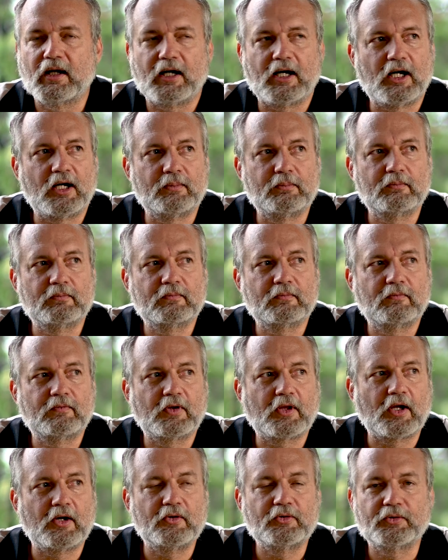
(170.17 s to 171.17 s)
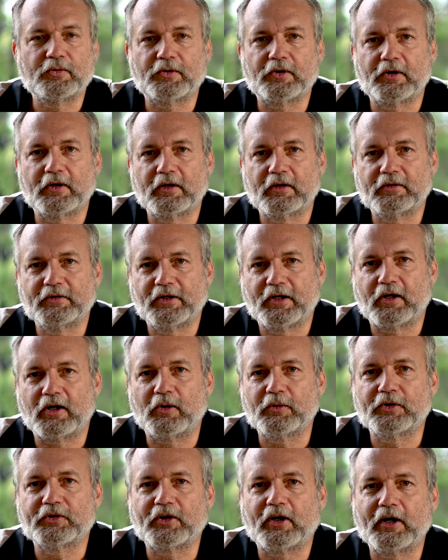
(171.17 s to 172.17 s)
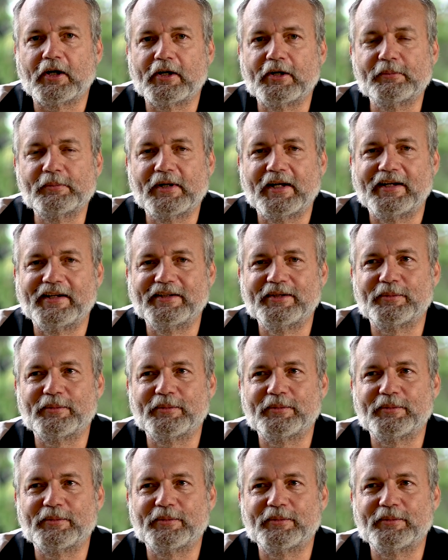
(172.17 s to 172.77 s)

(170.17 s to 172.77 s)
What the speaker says: For those who are, you know, old as I am,